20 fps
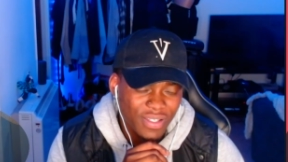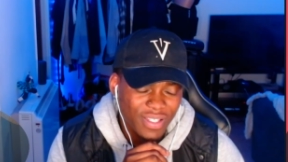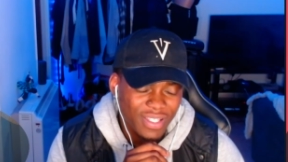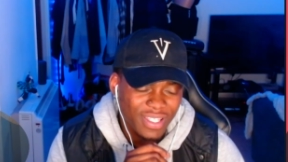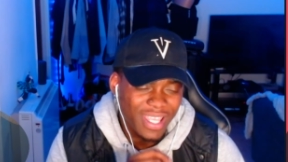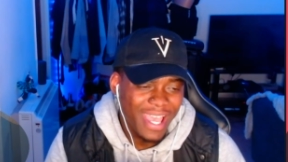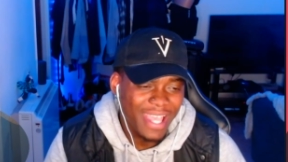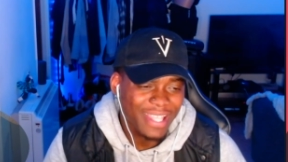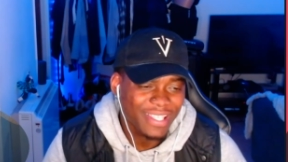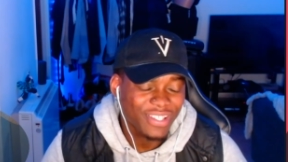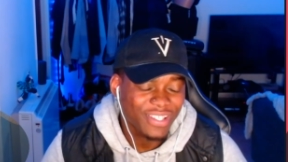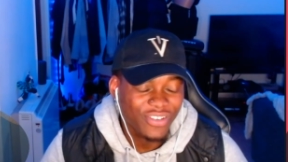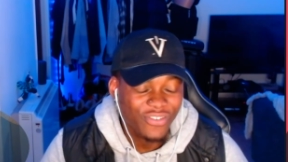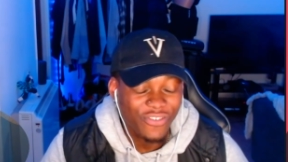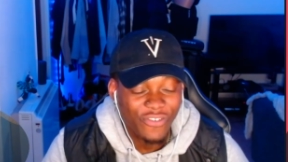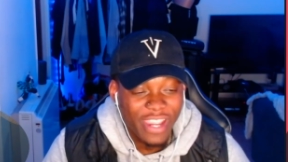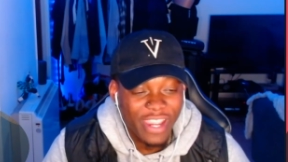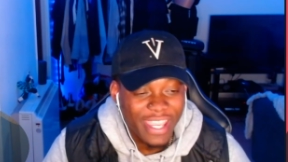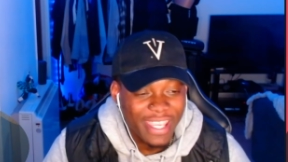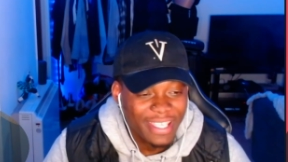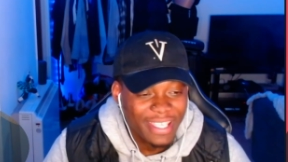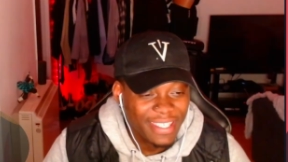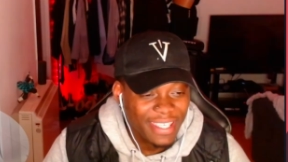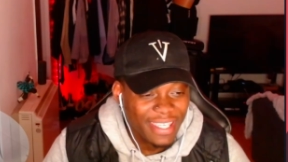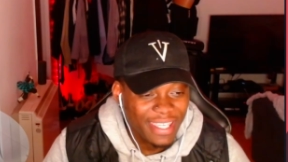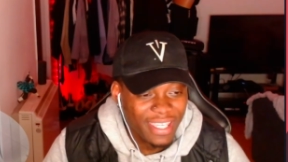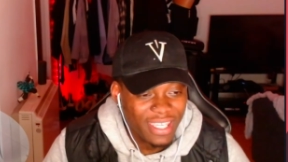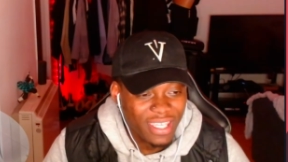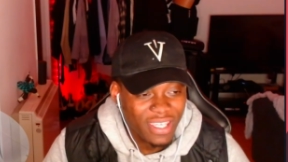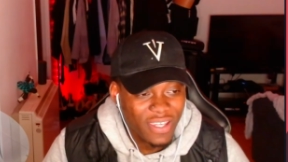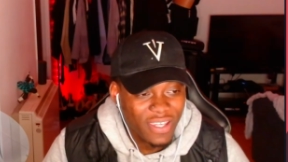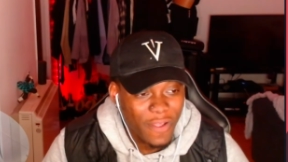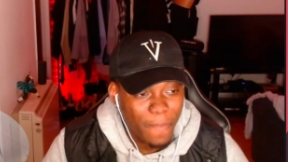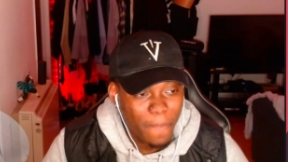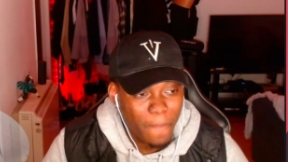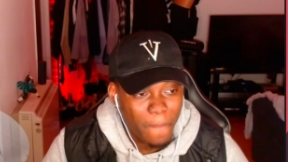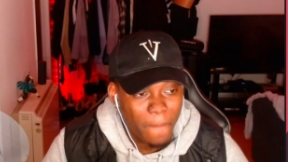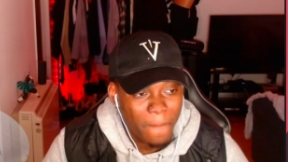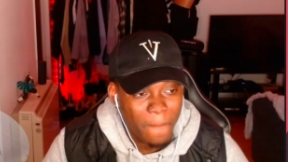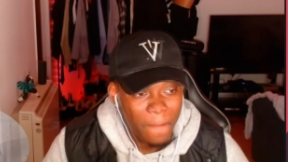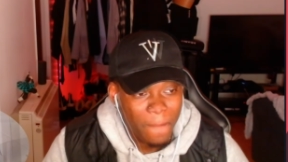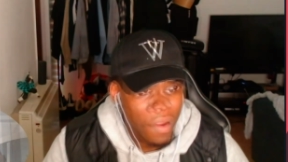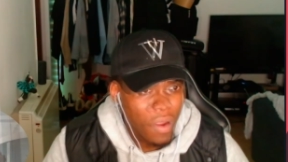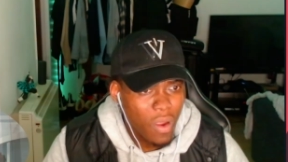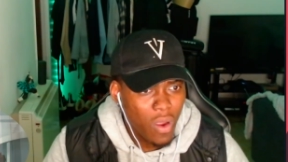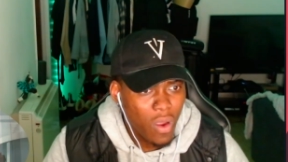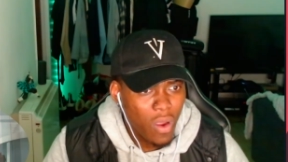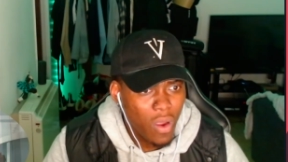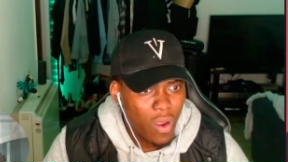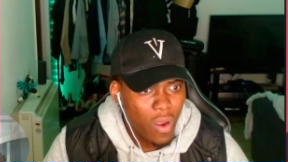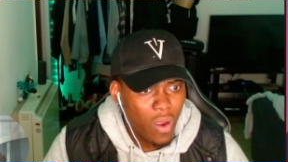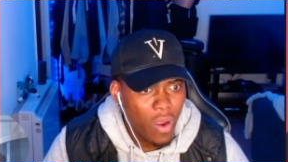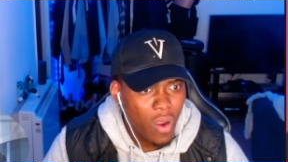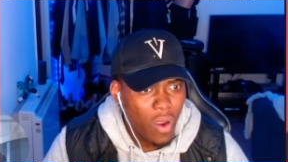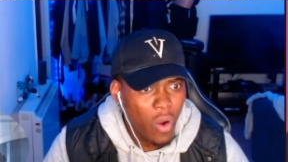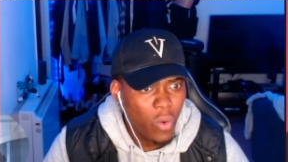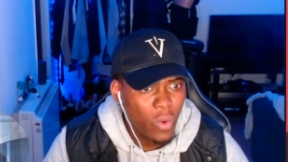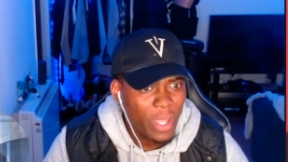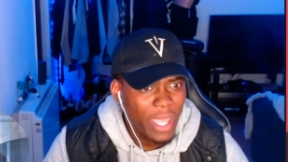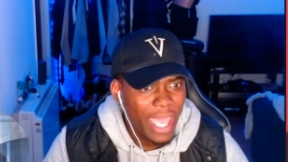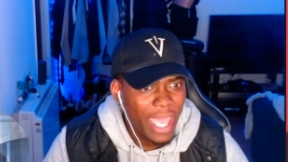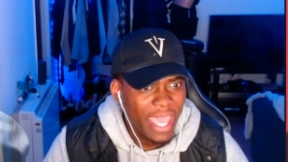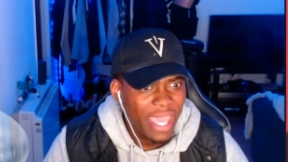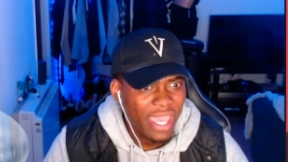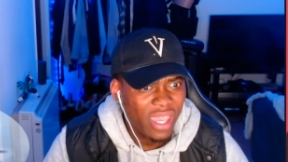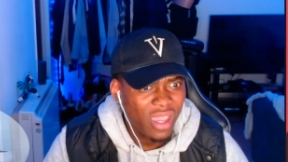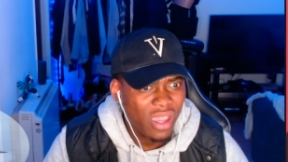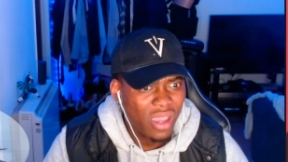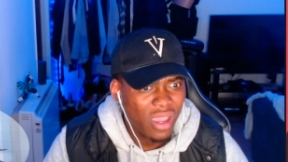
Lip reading: That's crazy! Okay!